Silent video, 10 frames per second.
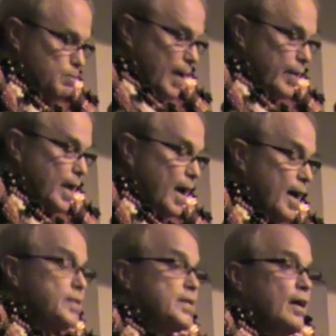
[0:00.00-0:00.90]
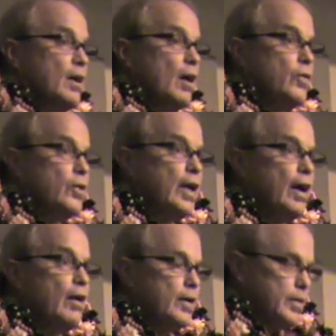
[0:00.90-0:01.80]
by the content of their
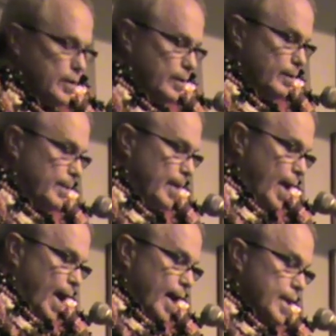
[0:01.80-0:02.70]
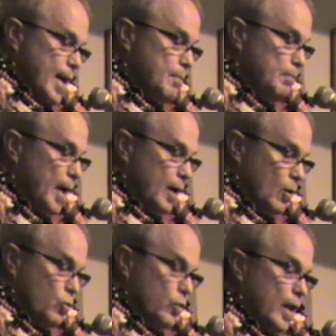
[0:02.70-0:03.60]
character and not by
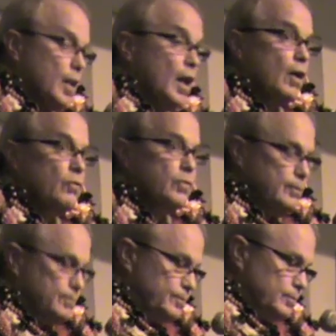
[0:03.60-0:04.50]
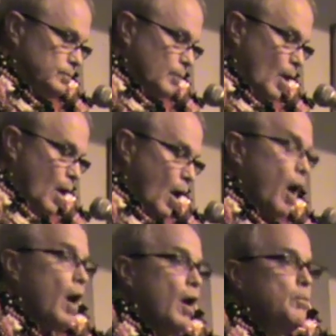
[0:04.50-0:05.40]
who they love.
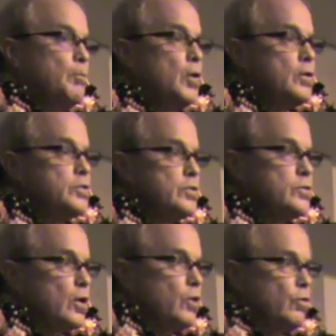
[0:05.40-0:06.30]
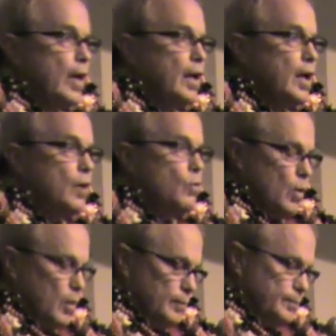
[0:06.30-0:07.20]
All persons are created equal.